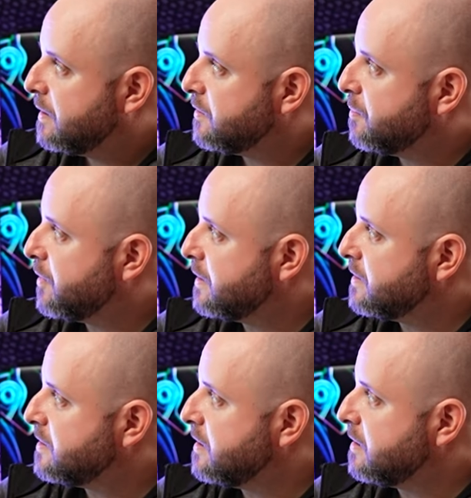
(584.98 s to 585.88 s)
Let's bring
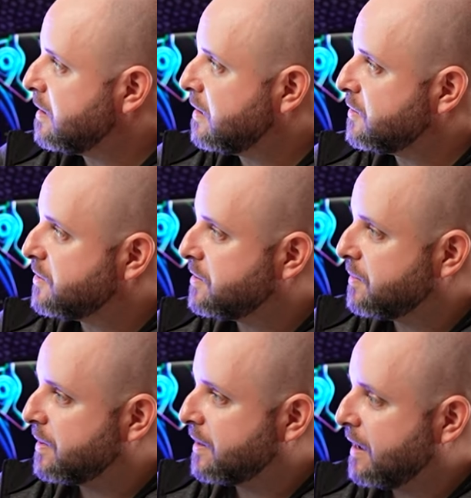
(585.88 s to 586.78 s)
this a little closer to
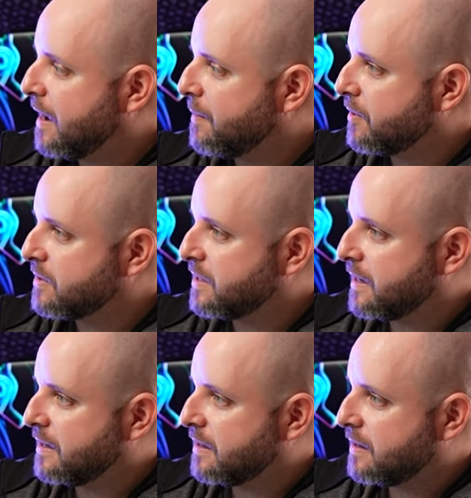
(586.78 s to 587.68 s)
where the camera is
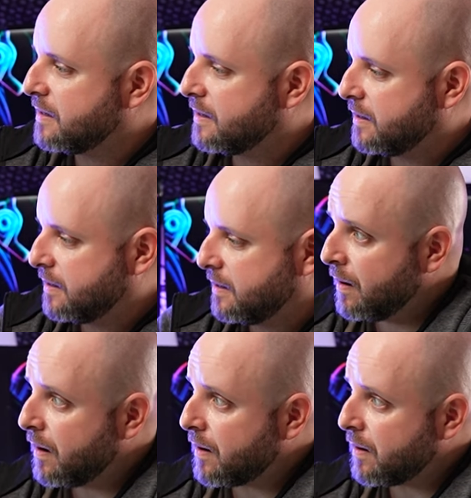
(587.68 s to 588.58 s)
at.
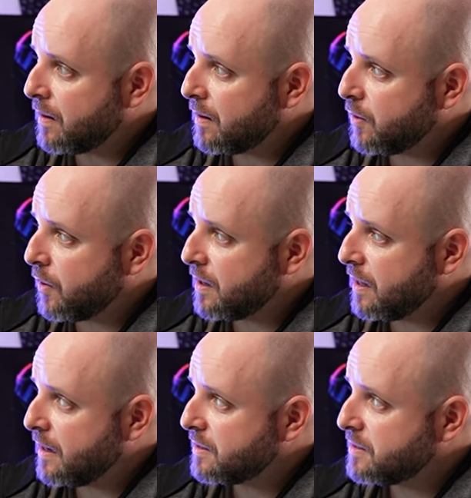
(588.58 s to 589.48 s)
Our core
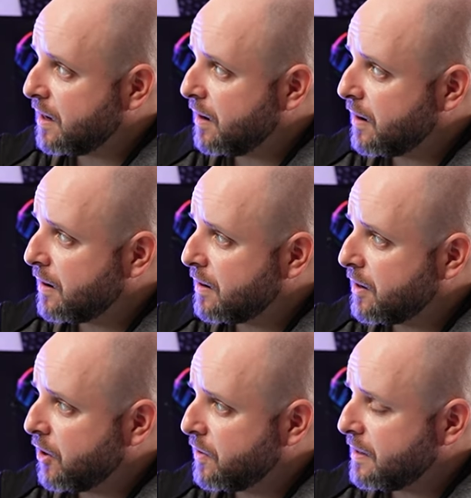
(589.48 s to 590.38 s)
clocks are
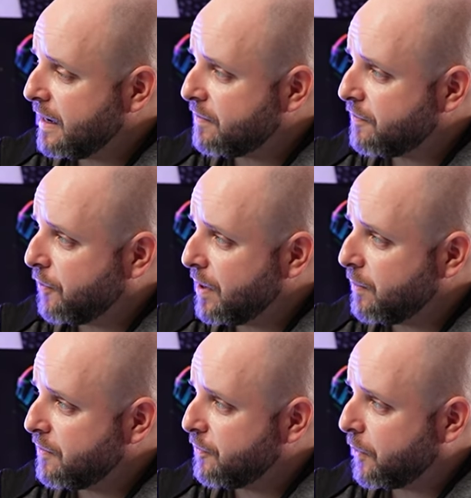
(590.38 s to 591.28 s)
currently at
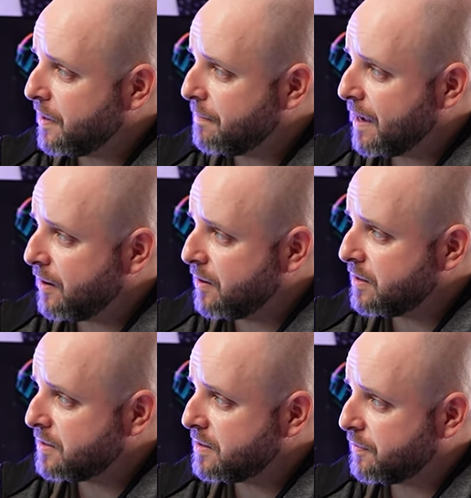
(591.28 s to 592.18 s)
4140
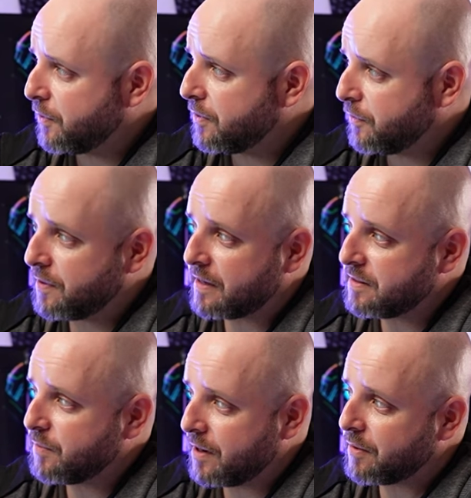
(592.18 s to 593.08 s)
megahertz,
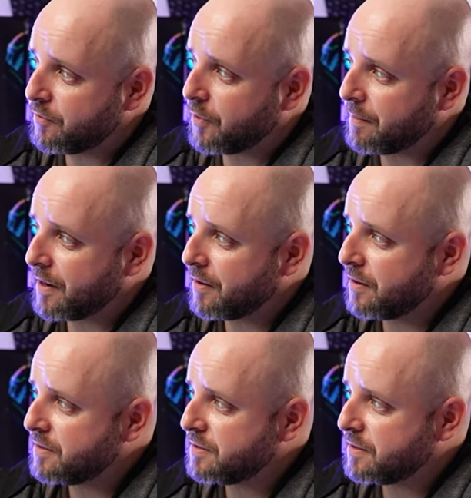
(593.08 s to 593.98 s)
4140 4,
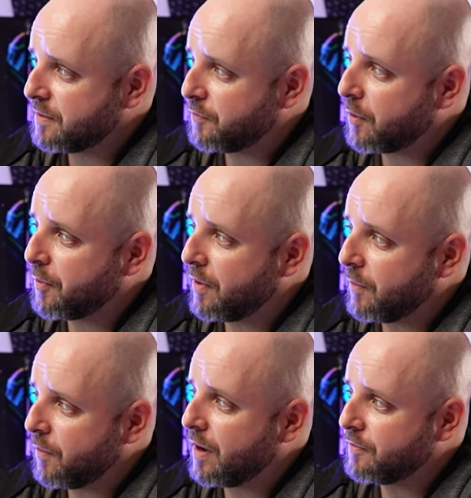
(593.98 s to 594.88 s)
megahertz, or
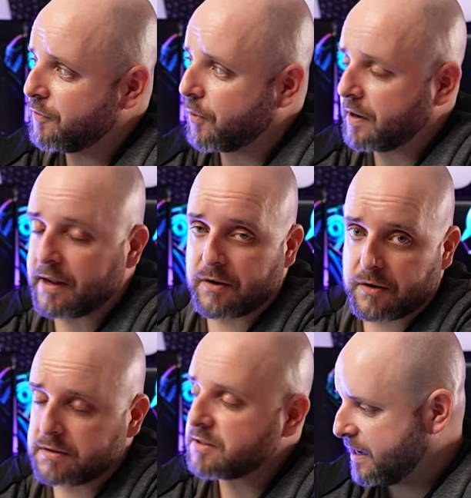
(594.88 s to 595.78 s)
4.14 gigahertz.